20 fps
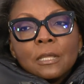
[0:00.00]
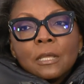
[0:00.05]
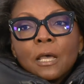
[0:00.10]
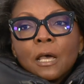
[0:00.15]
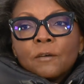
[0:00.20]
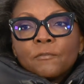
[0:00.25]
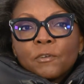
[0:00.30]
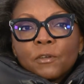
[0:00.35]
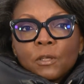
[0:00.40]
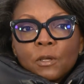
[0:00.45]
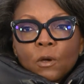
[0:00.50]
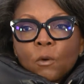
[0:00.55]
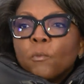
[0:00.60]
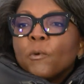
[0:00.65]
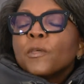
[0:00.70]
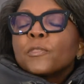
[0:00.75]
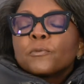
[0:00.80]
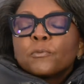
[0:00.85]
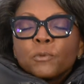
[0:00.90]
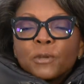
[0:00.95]
With resources.
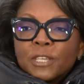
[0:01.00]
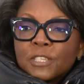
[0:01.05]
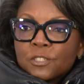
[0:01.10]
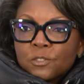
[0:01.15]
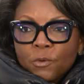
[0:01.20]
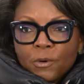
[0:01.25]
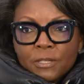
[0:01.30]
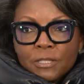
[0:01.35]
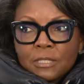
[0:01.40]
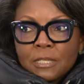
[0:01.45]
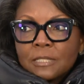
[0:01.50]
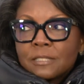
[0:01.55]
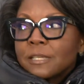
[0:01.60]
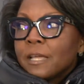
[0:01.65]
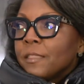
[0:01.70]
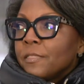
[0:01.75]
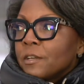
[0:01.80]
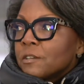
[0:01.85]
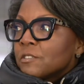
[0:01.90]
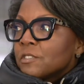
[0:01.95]
With resources. With resources.
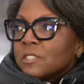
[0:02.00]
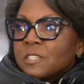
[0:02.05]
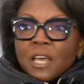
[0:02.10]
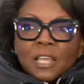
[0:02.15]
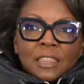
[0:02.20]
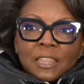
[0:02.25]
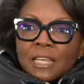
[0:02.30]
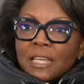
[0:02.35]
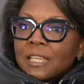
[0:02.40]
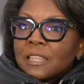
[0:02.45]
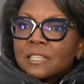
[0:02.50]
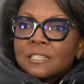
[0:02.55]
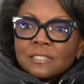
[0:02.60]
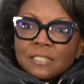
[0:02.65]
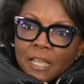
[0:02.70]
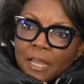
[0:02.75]
And there's nothing in this